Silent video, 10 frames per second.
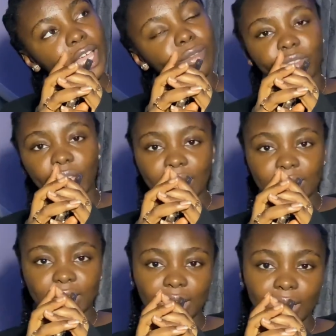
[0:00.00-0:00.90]

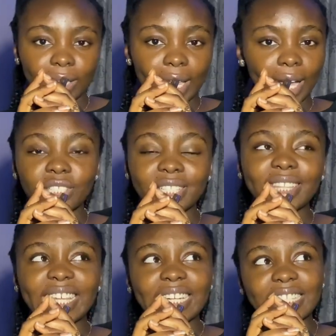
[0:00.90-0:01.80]
effect, like the
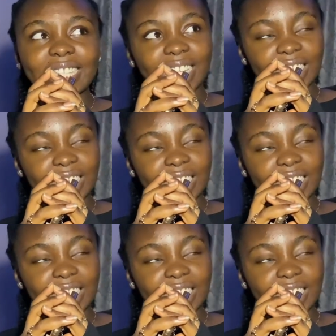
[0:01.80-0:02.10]
thing that